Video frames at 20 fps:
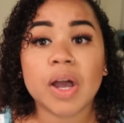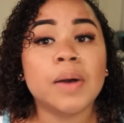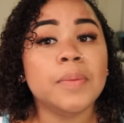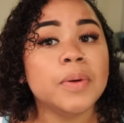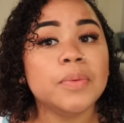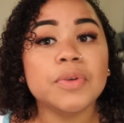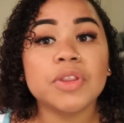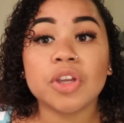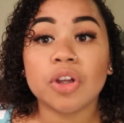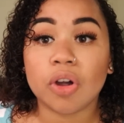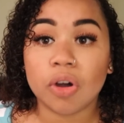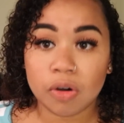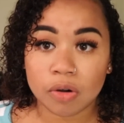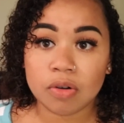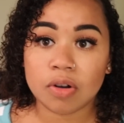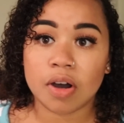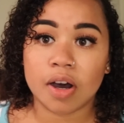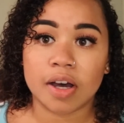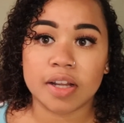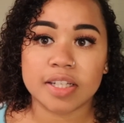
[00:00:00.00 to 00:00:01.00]
Come up with your
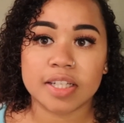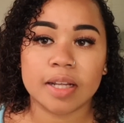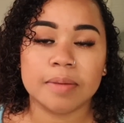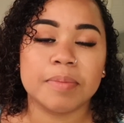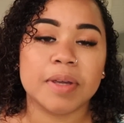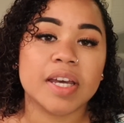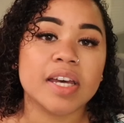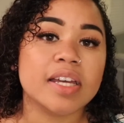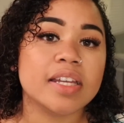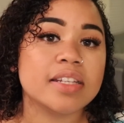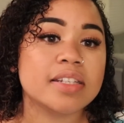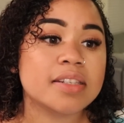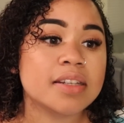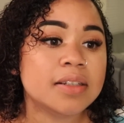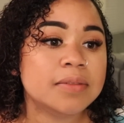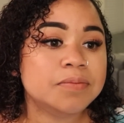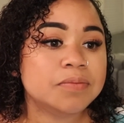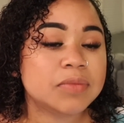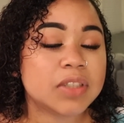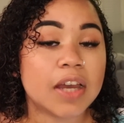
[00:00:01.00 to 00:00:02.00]
own content, because
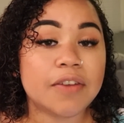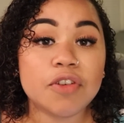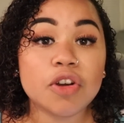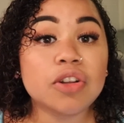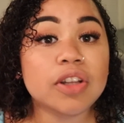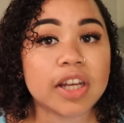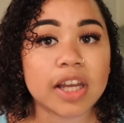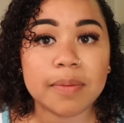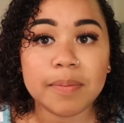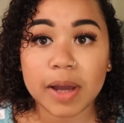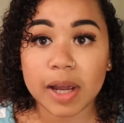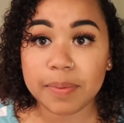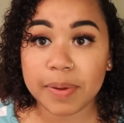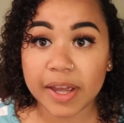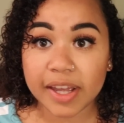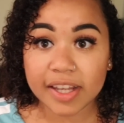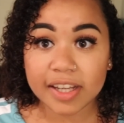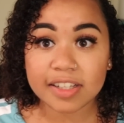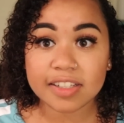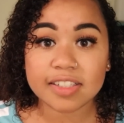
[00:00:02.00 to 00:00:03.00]
if you look at my
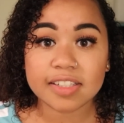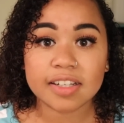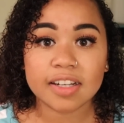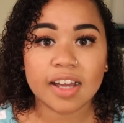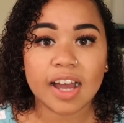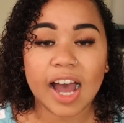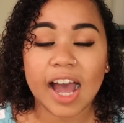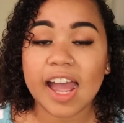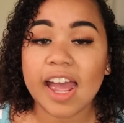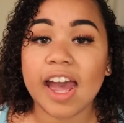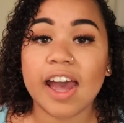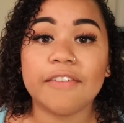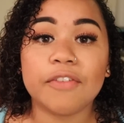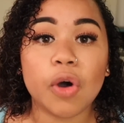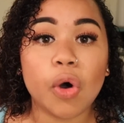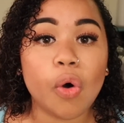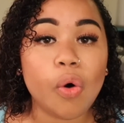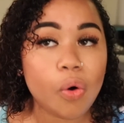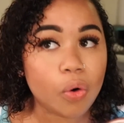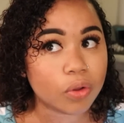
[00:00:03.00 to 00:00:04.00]
page, I
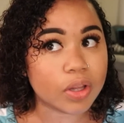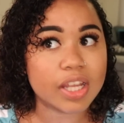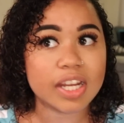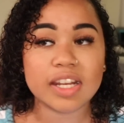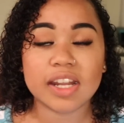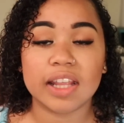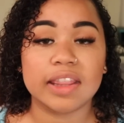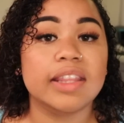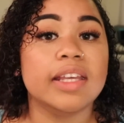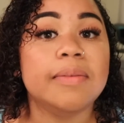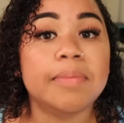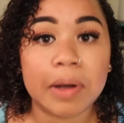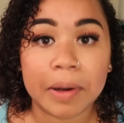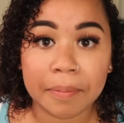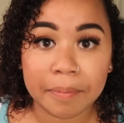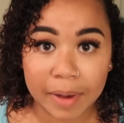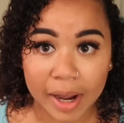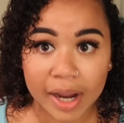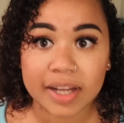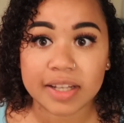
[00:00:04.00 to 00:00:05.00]
have only nothing
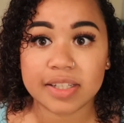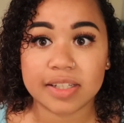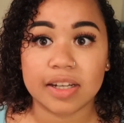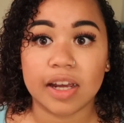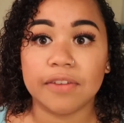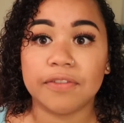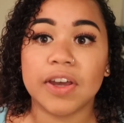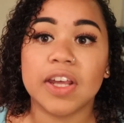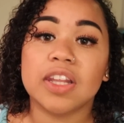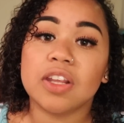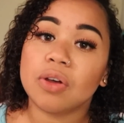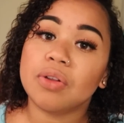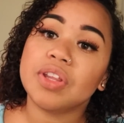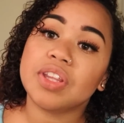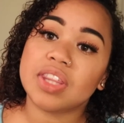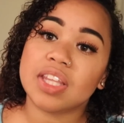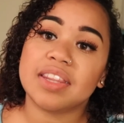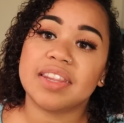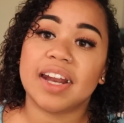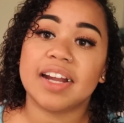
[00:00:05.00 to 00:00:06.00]
but my stuff, and the
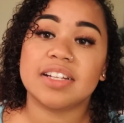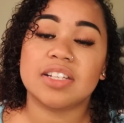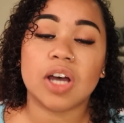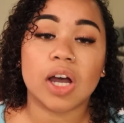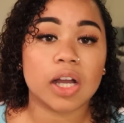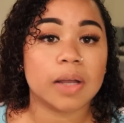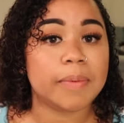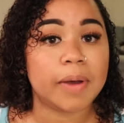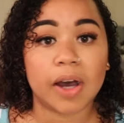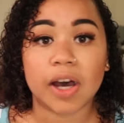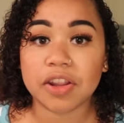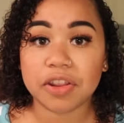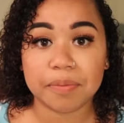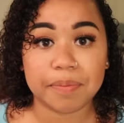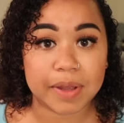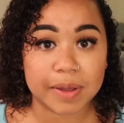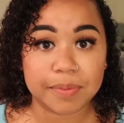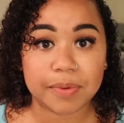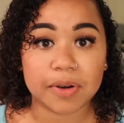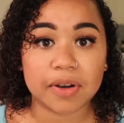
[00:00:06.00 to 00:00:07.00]
only thing that I talk about other
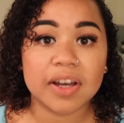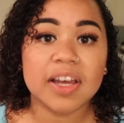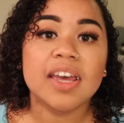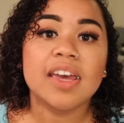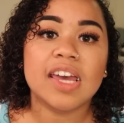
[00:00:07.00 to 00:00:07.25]
people